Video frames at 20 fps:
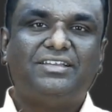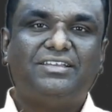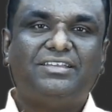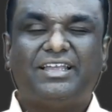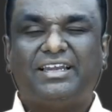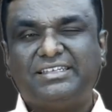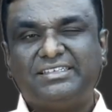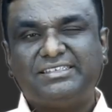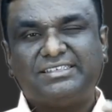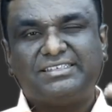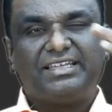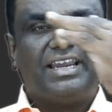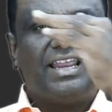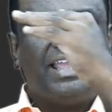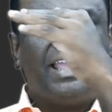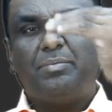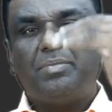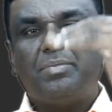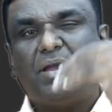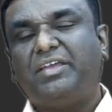That is
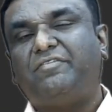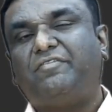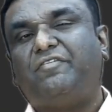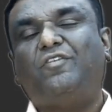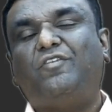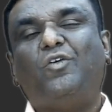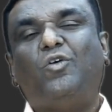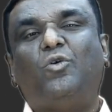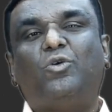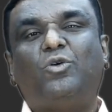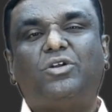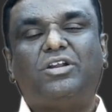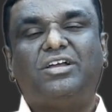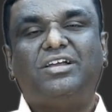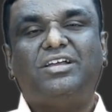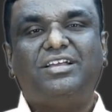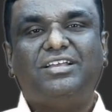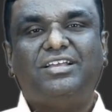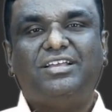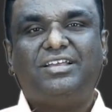3 by 4
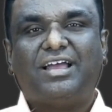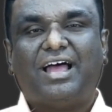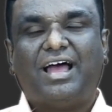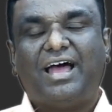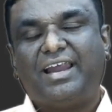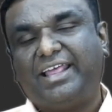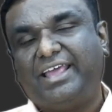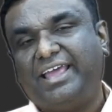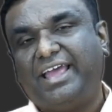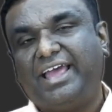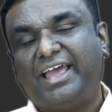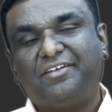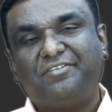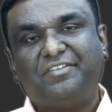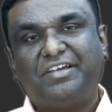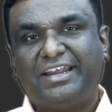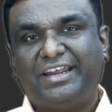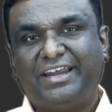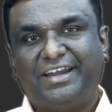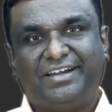array I have
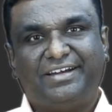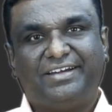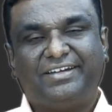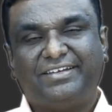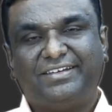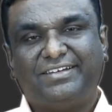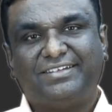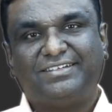created.